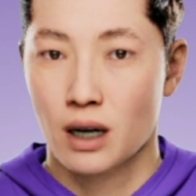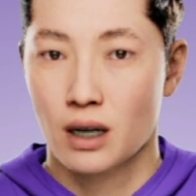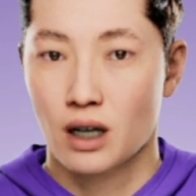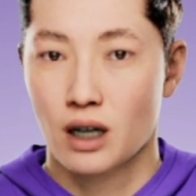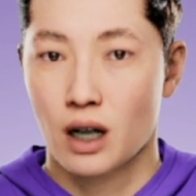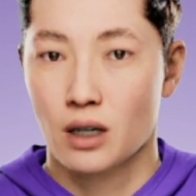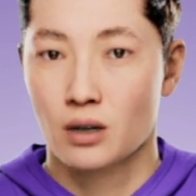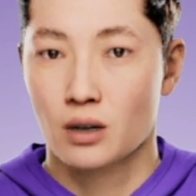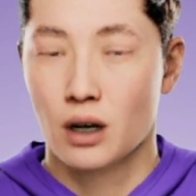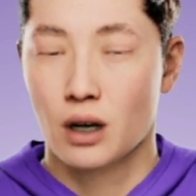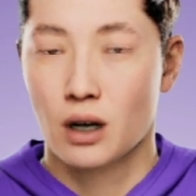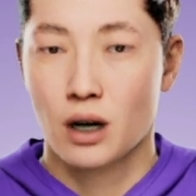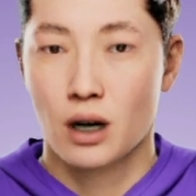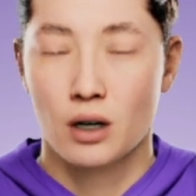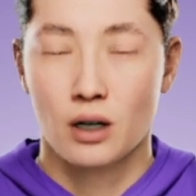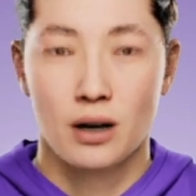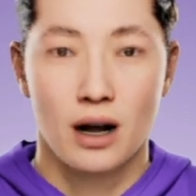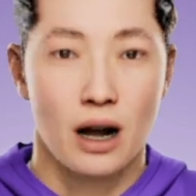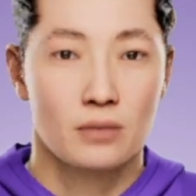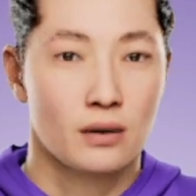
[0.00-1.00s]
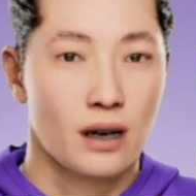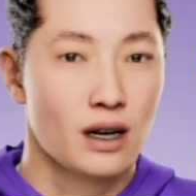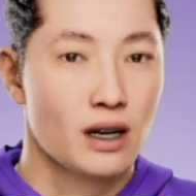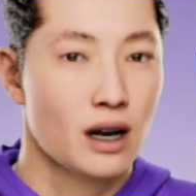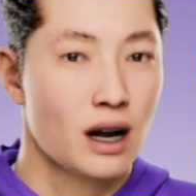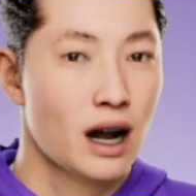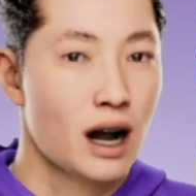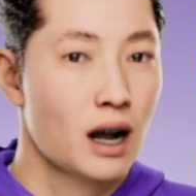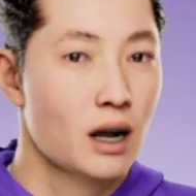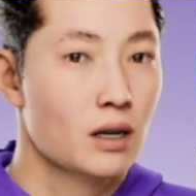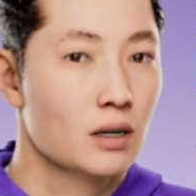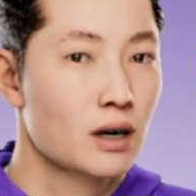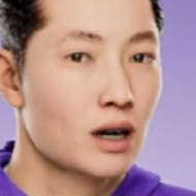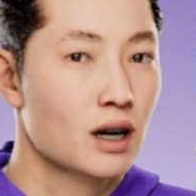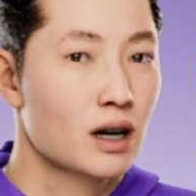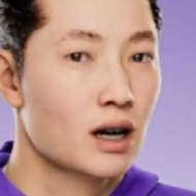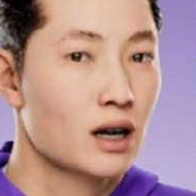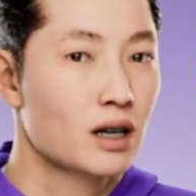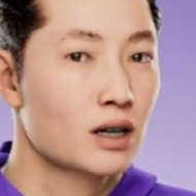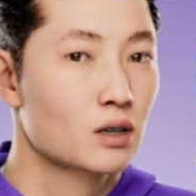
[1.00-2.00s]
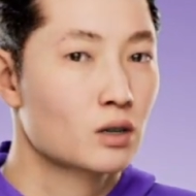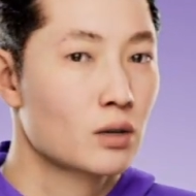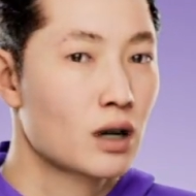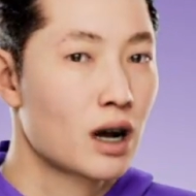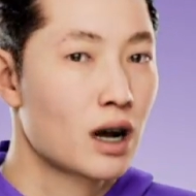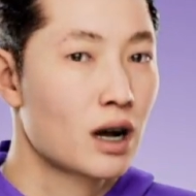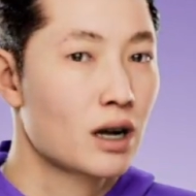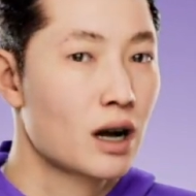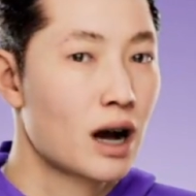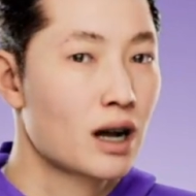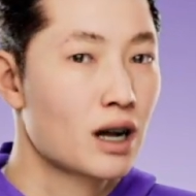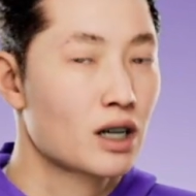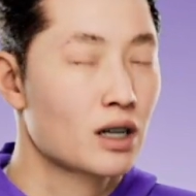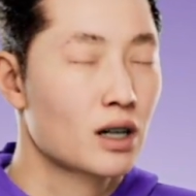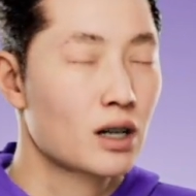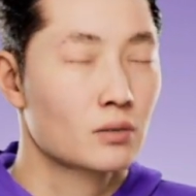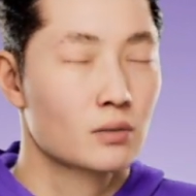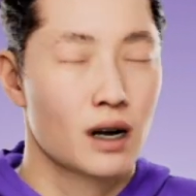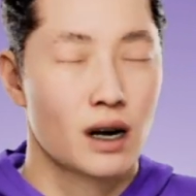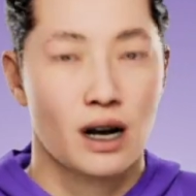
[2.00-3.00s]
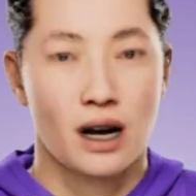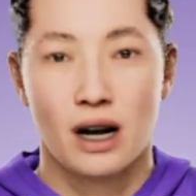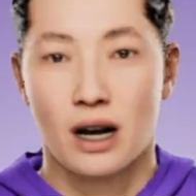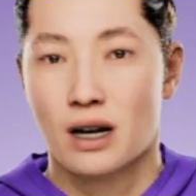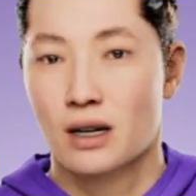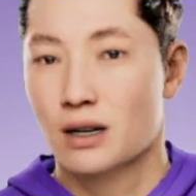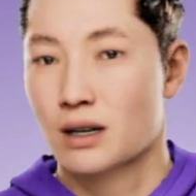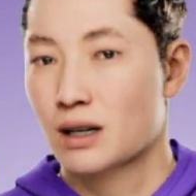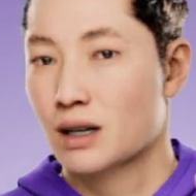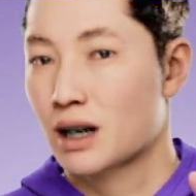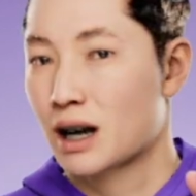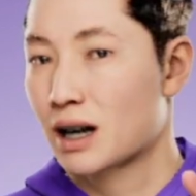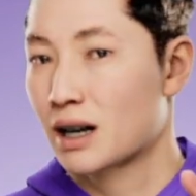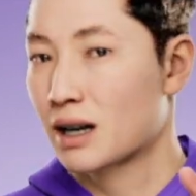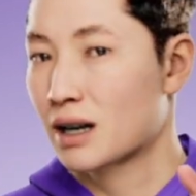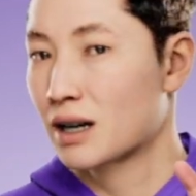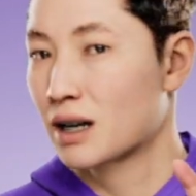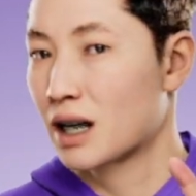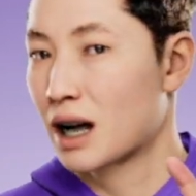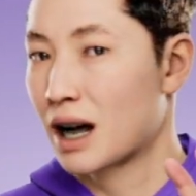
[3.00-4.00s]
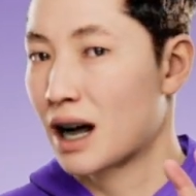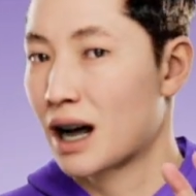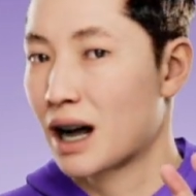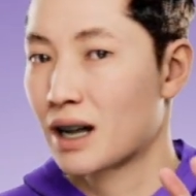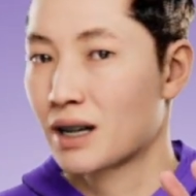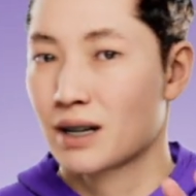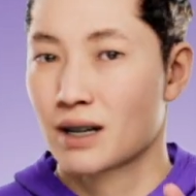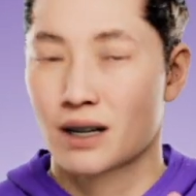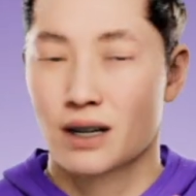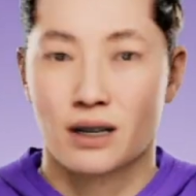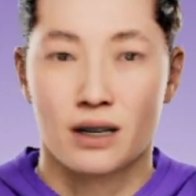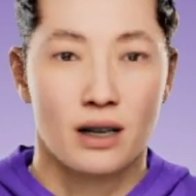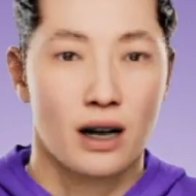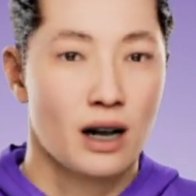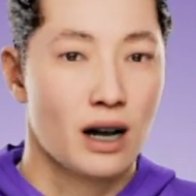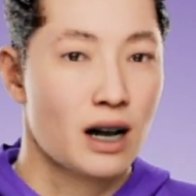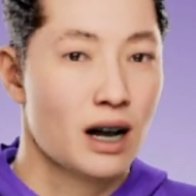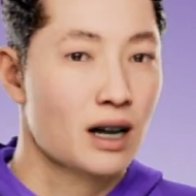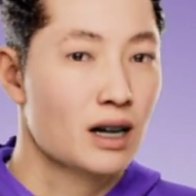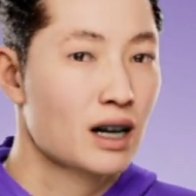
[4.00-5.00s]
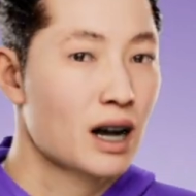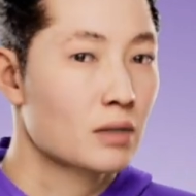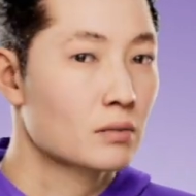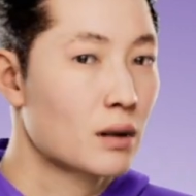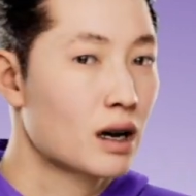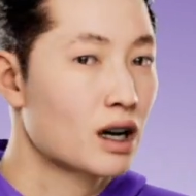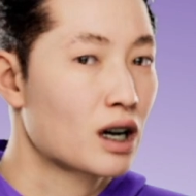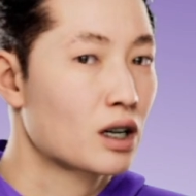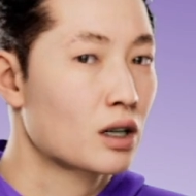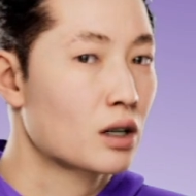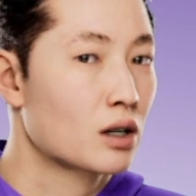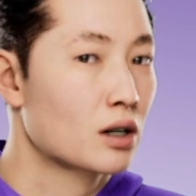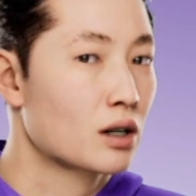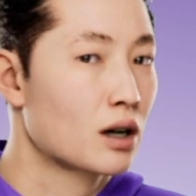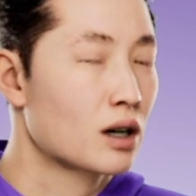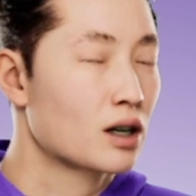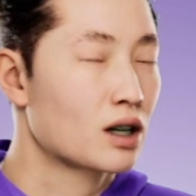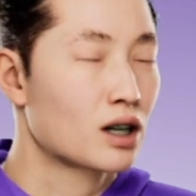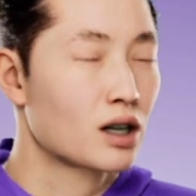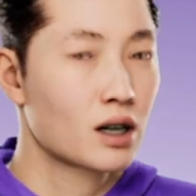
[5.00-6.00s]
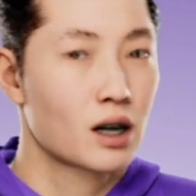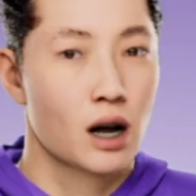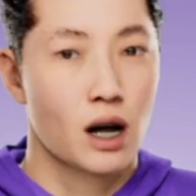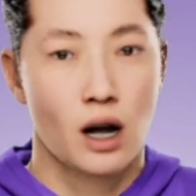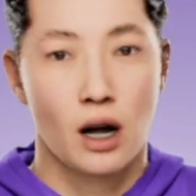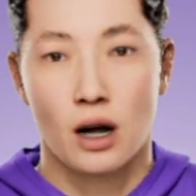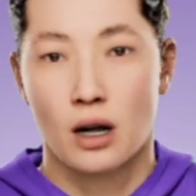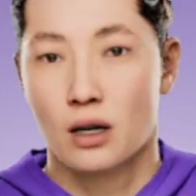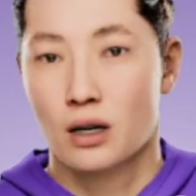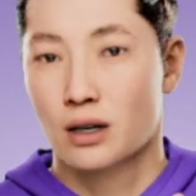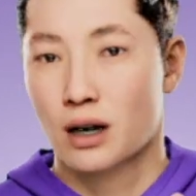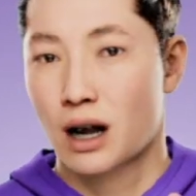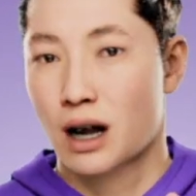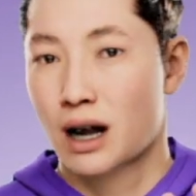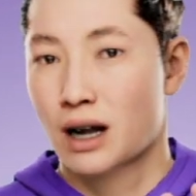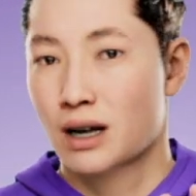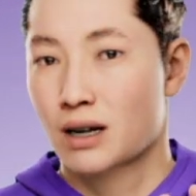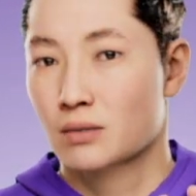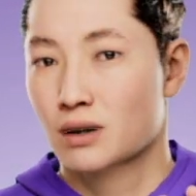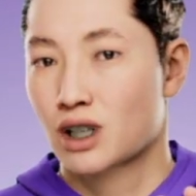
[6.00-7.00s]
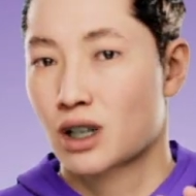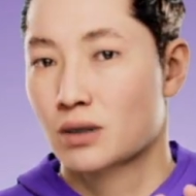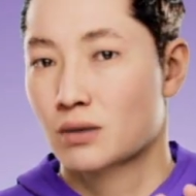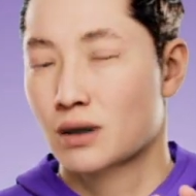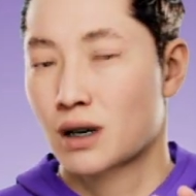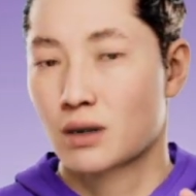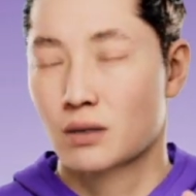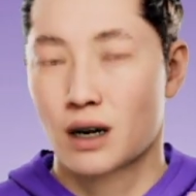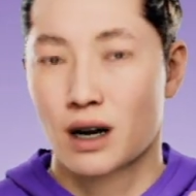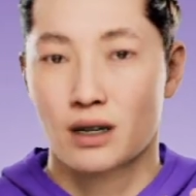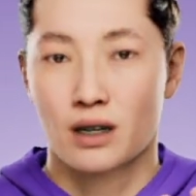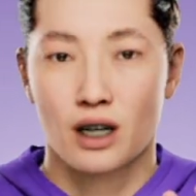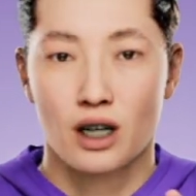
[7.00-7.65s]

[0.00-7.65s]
So what happens now is when I turn my head side to side, is that my shoulders are kind of shifting, right?